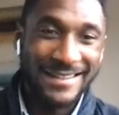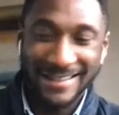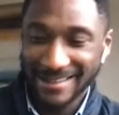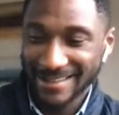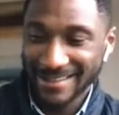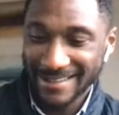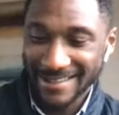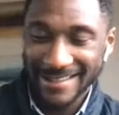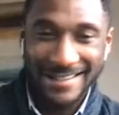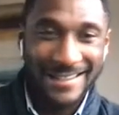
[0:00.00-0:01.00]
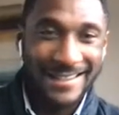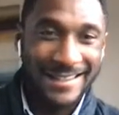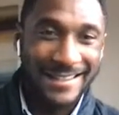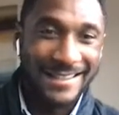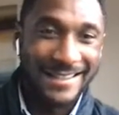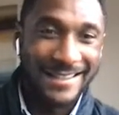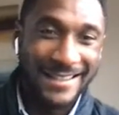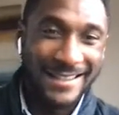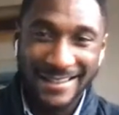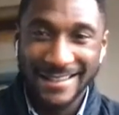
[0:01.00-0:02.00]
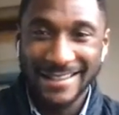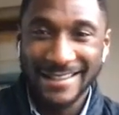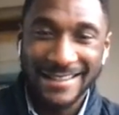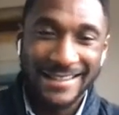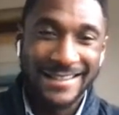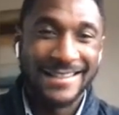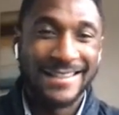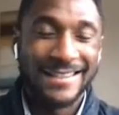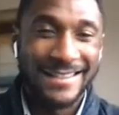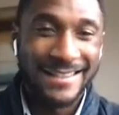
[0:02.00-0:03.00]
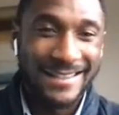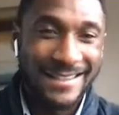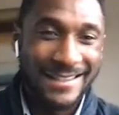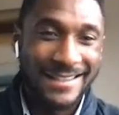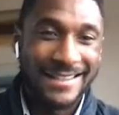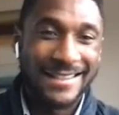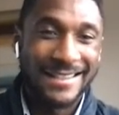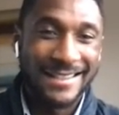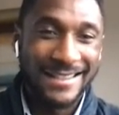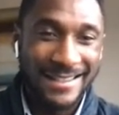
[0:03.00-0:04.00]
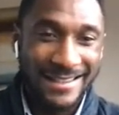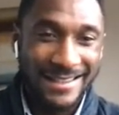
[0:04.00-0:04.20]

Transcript: (silent)